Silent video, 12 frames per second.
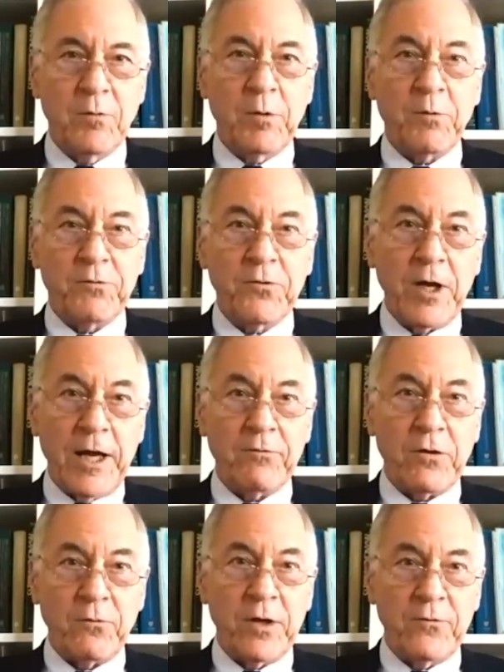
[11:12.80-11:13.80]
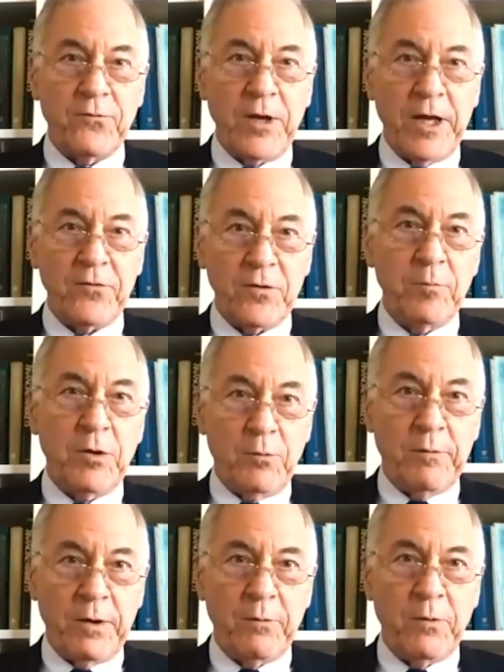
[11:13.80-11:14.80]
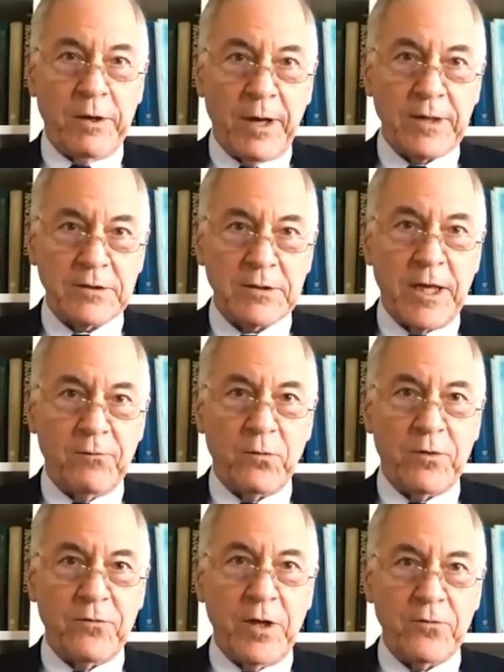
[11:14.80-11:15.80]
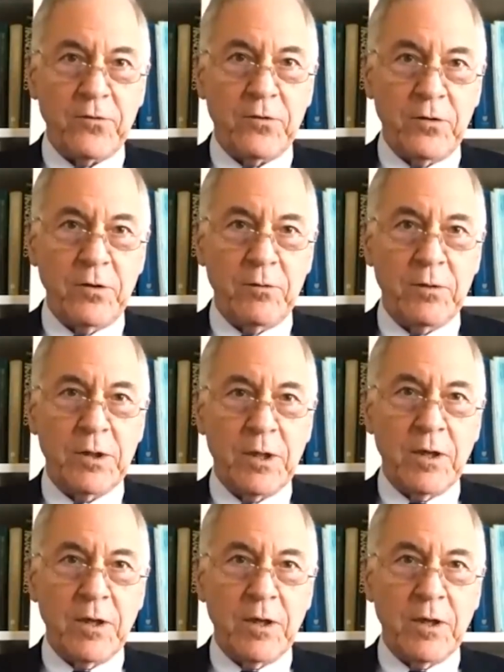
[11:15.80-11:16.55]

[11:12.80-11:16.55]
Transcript: We will still have the inflation, but we, we'd actually have a recession too.